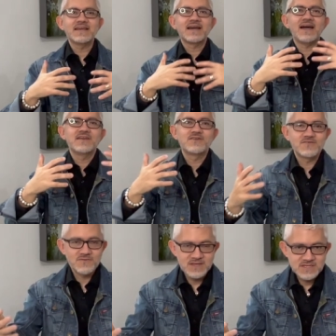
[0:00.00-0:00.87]
take
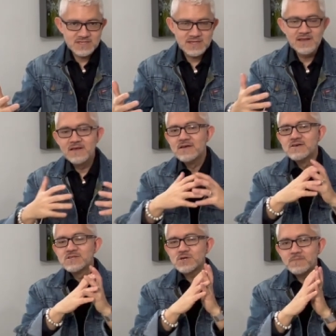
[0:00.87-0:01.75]
higher risks.
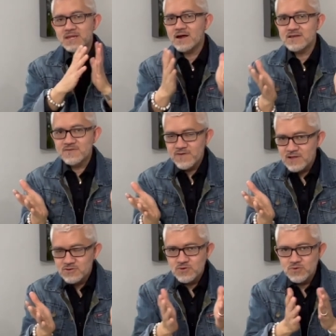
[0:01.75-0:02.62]
So many artists
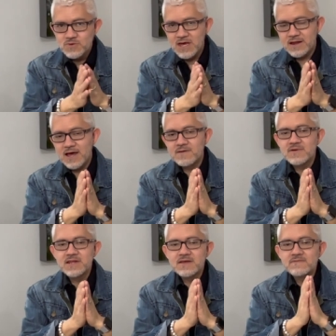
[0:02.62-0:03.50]
fail to do that, I
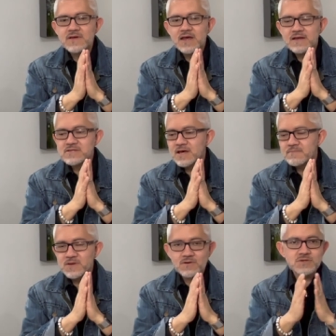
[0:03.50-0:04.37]
believe. And
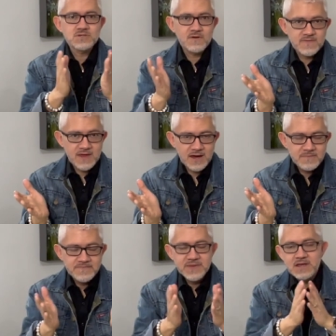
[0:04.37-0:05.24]
because of that,